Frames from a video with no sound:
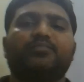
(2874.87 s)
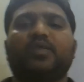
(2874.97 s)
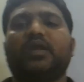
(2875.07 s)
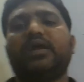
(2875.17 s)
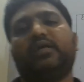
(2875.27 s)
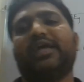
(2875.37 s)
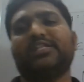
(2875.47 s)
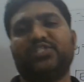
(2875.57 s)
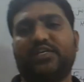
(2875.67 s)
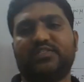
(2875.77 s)
right,
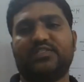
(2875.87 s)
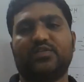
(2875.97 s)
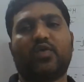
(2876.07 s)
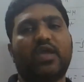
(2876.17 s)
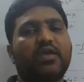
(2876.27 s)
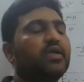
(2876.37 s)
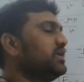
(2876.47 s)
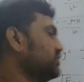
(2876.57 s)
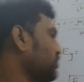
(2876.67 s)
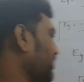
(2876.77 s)
Hx. Okay,
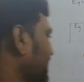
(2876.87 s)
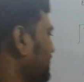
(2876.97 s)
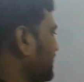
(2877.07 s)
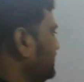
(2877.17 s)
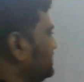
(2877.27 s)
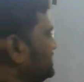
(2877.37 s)
so we can get the